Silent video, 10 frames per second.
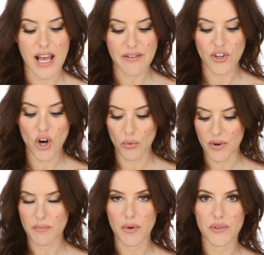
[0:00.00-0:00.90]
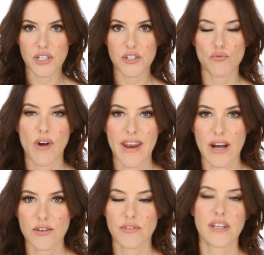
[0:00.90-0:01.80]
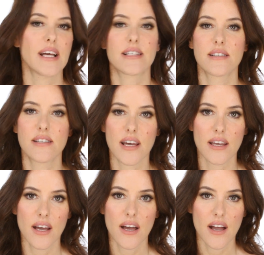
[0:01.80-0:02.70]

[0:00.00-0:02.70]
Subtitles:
I haven't got one at the moment because I just ran out of it yesterday